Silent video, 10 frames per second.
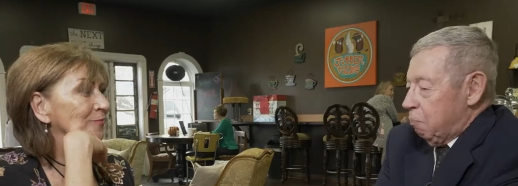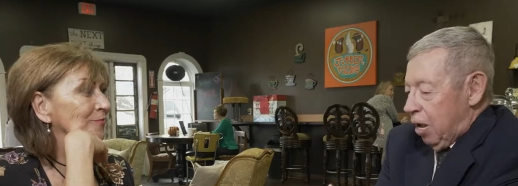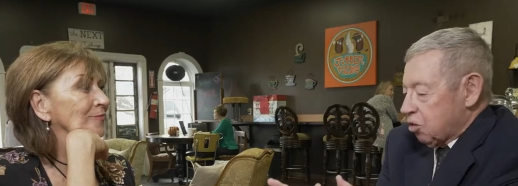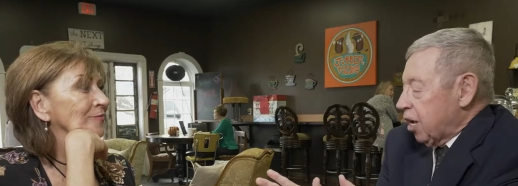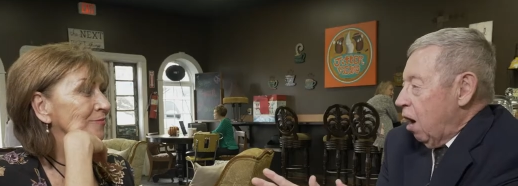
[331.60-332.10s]

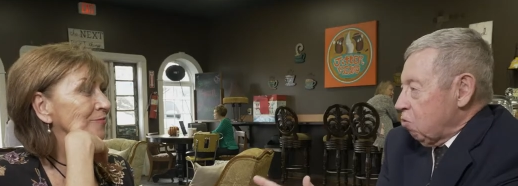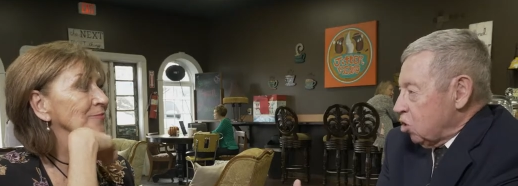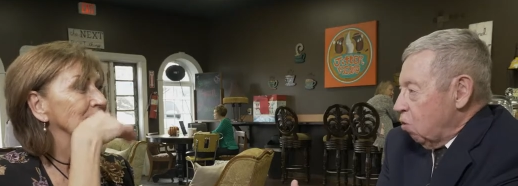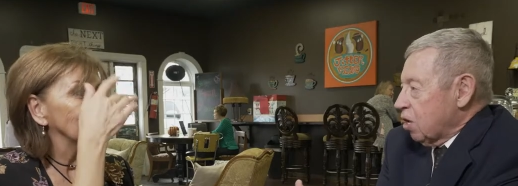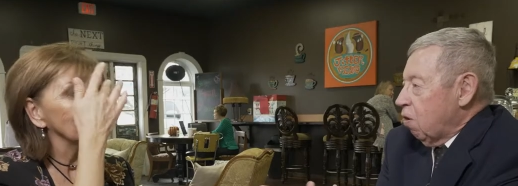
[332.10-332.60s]
Speaker 1: basically
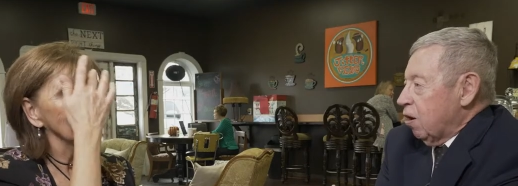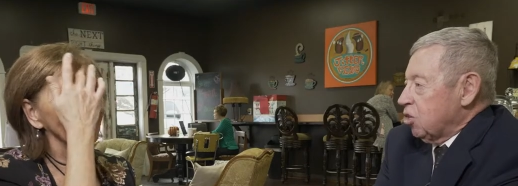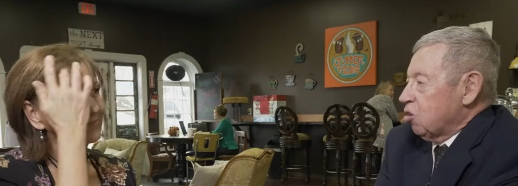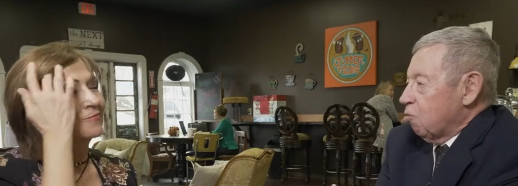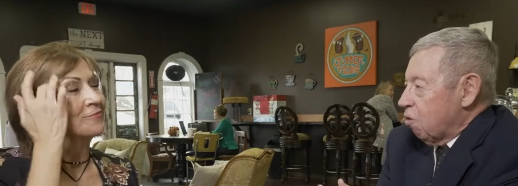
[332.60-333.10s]
outdoor
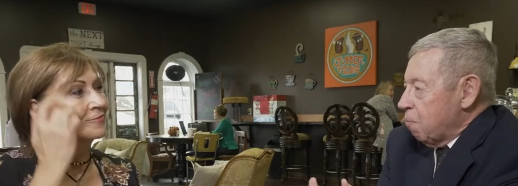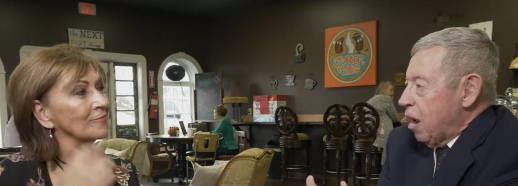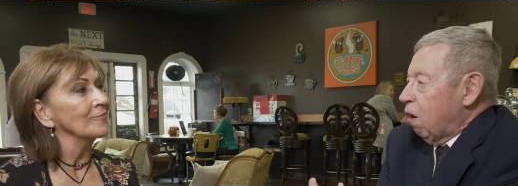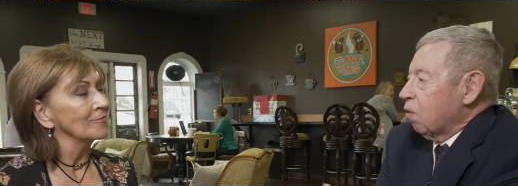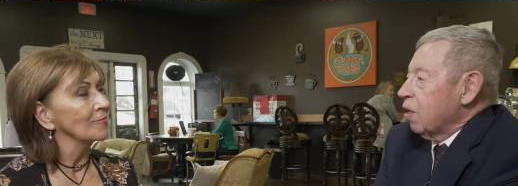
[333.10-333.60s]
concert
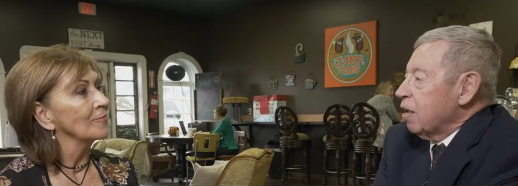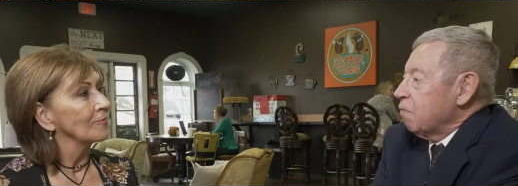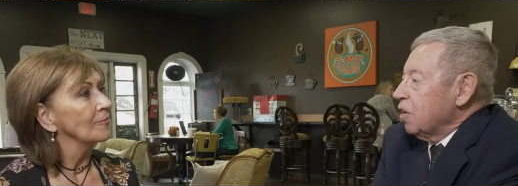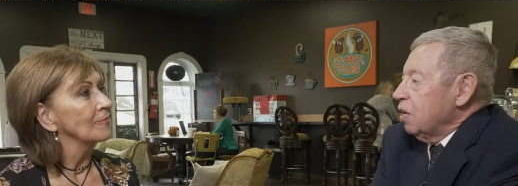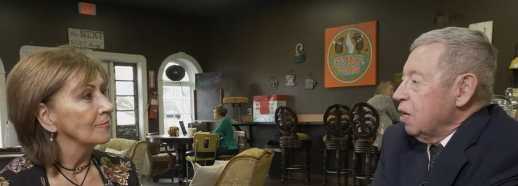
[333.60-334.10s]
primarily.
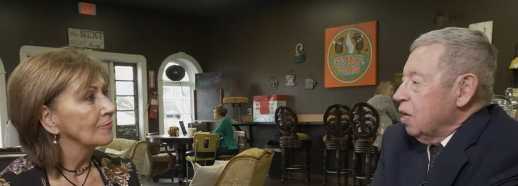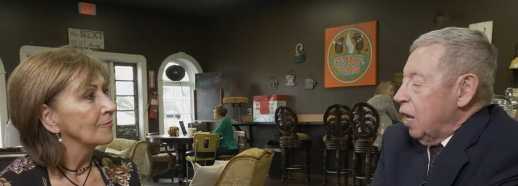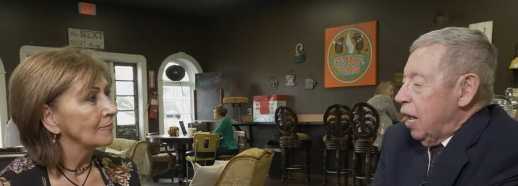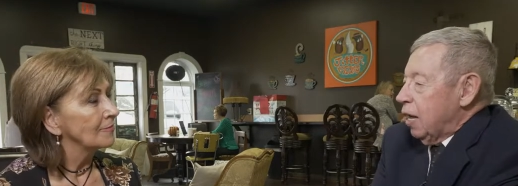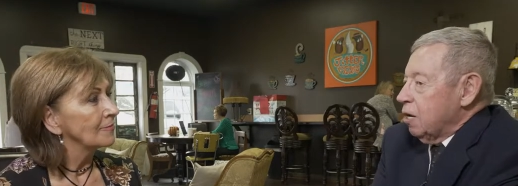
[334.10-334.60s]

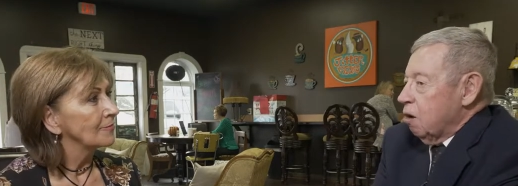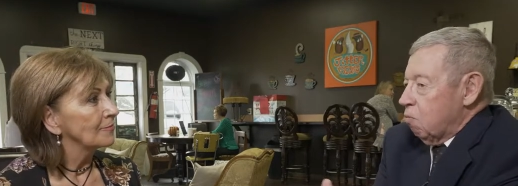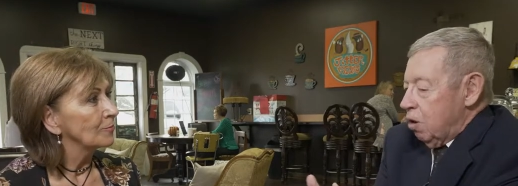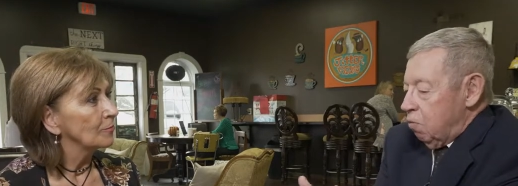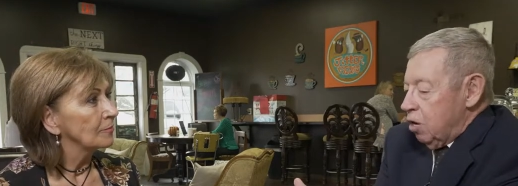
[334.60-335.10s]
And uh,
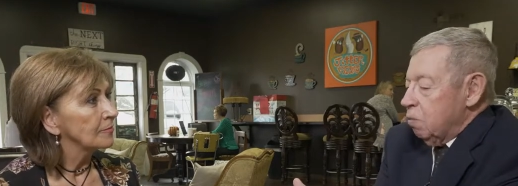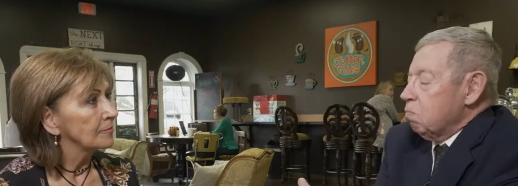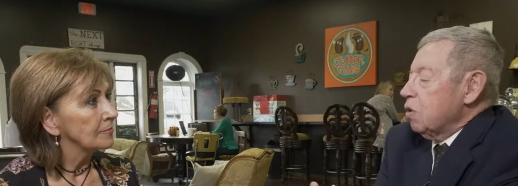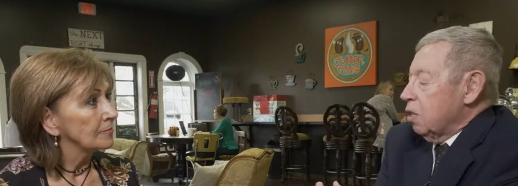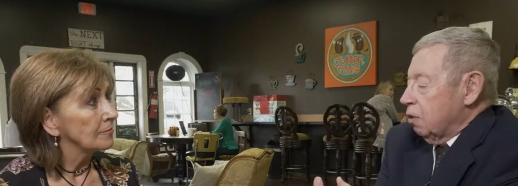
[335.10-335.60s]
we, we,
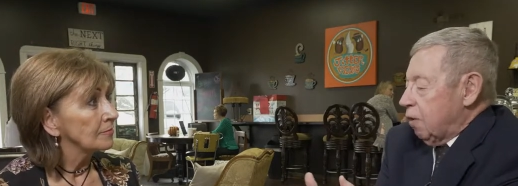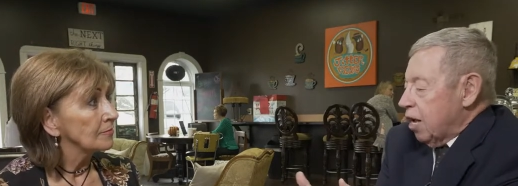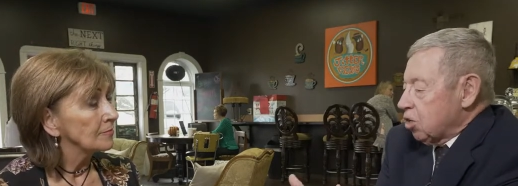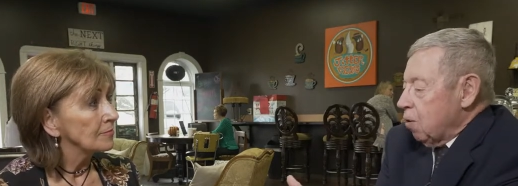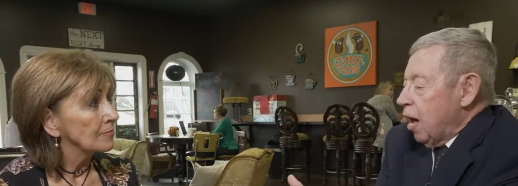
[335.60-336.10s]
the
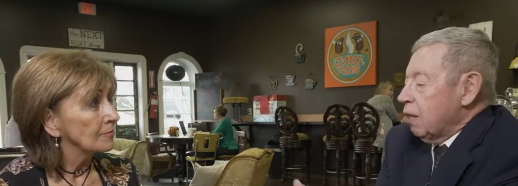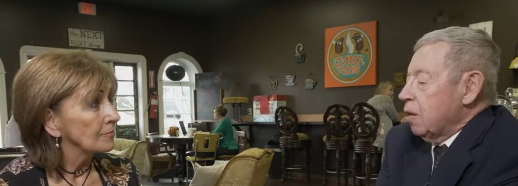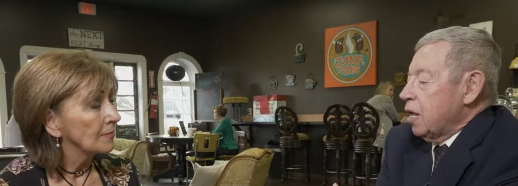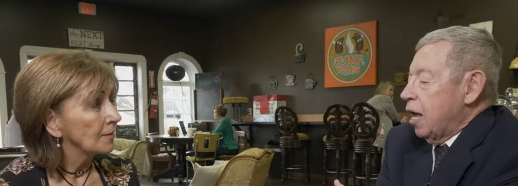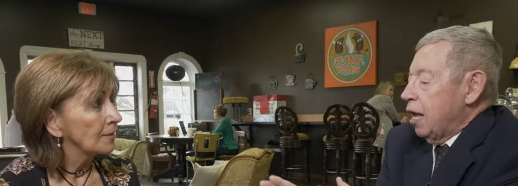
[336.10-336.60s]
Glasgow
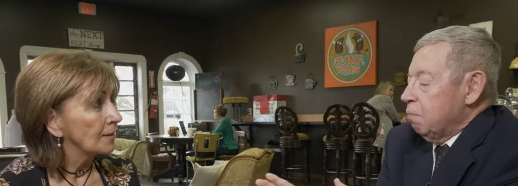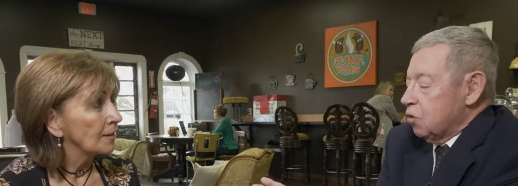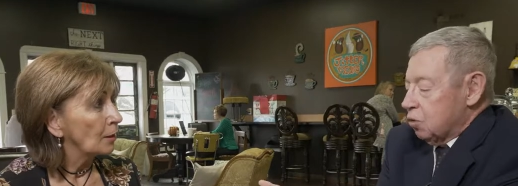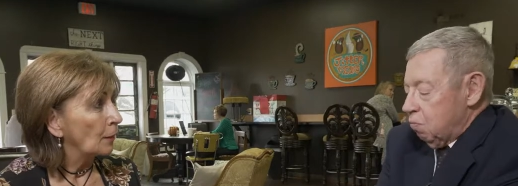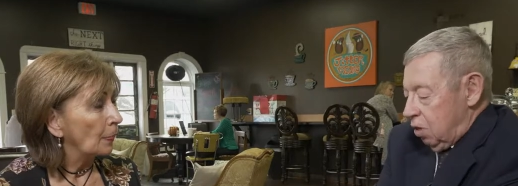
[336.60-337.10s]
Highland
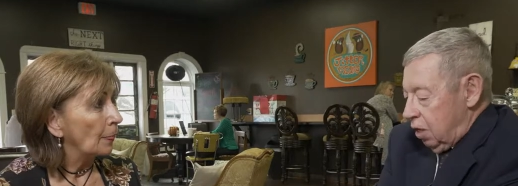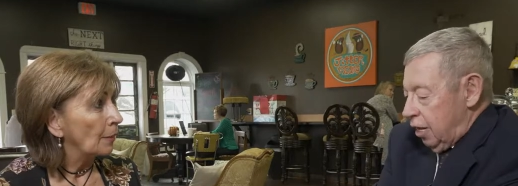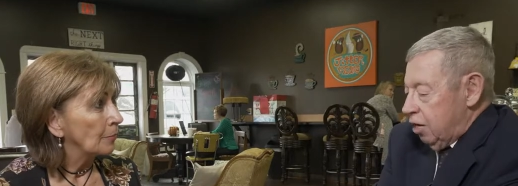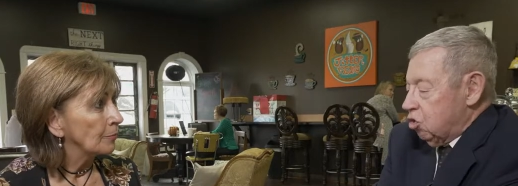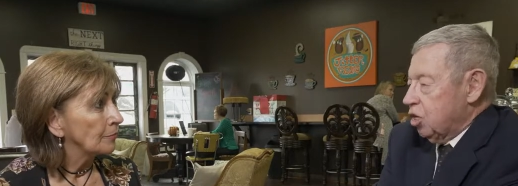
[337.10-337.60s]
Games,
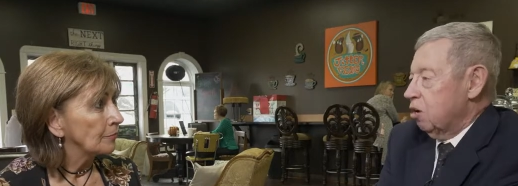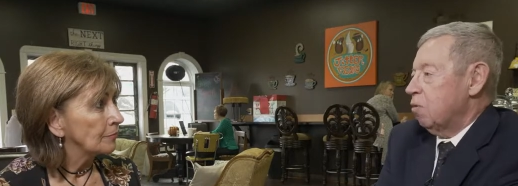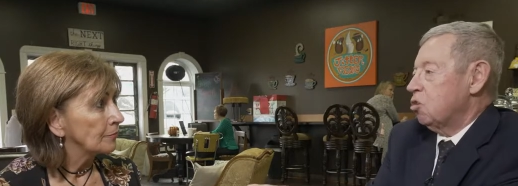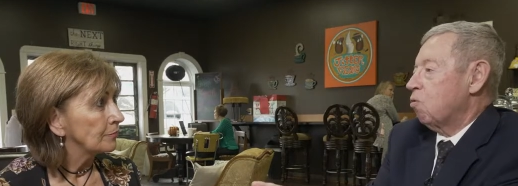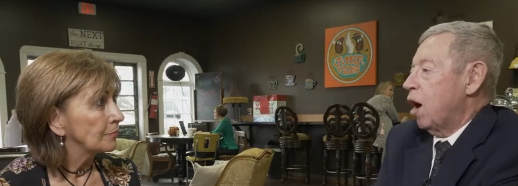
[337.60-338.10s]
each year
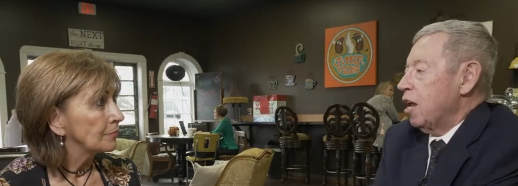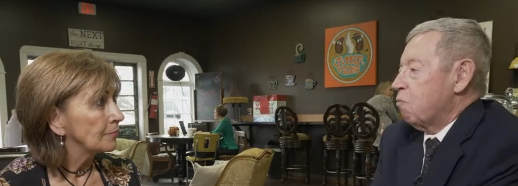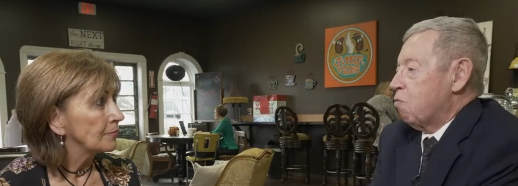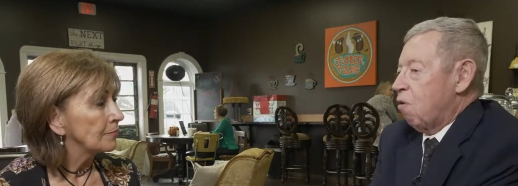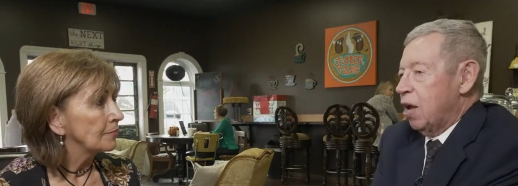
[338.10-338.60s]
we try
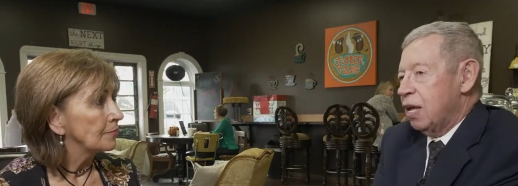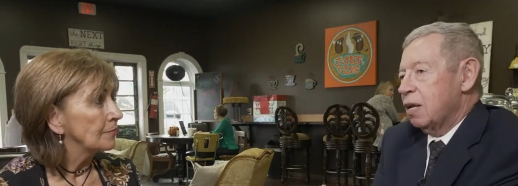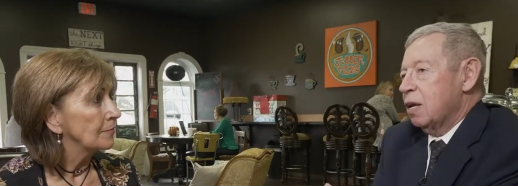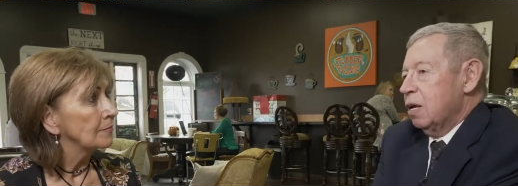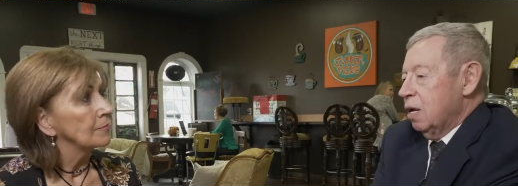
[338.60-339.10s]
to
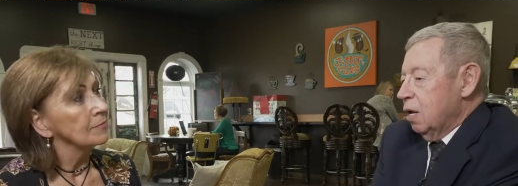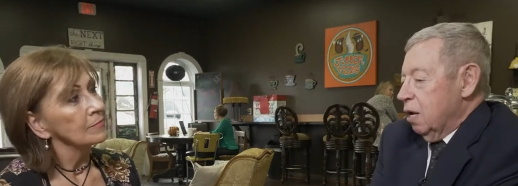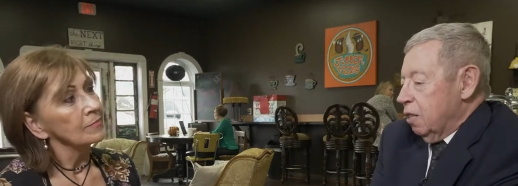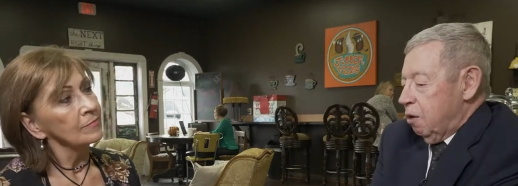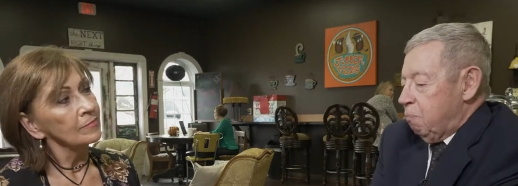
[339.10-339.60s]
bring
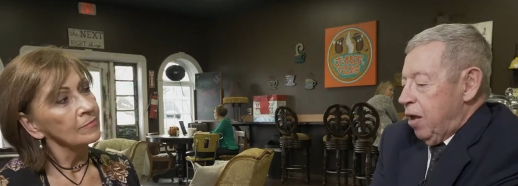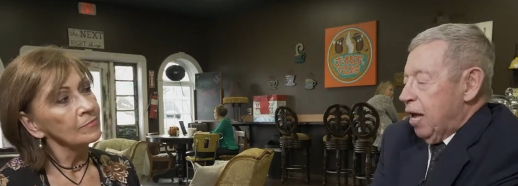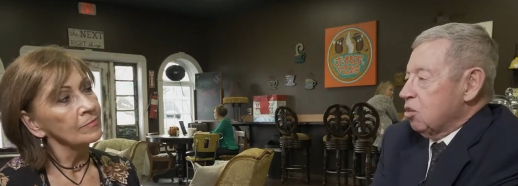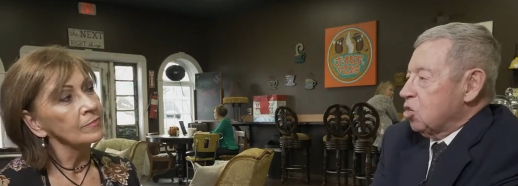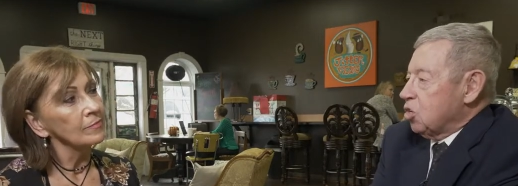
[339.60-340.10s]
the
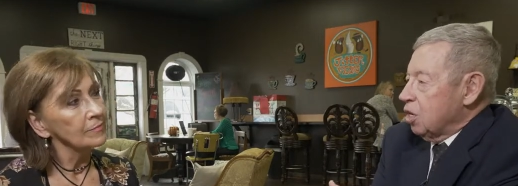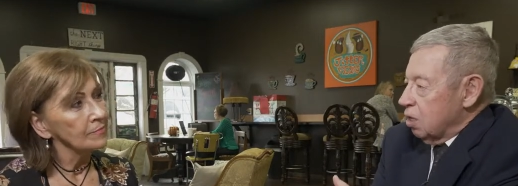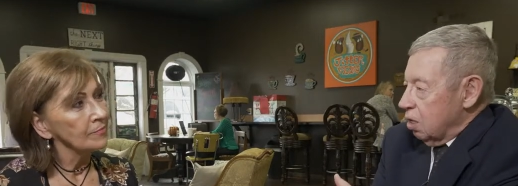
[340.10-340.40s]
best